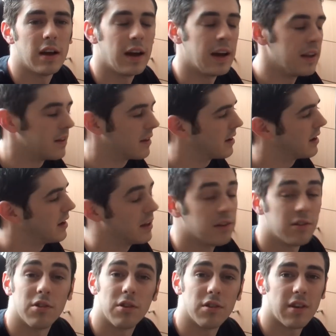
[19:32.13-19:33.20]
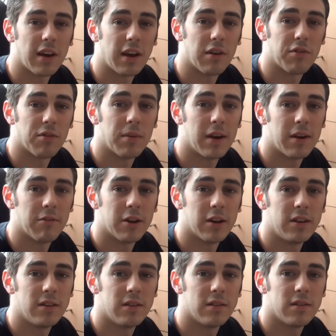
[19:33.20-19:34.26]
and uh, and sort of take it from there
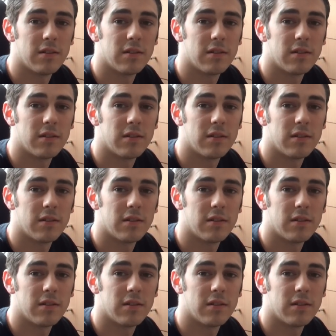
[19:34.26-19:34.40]
really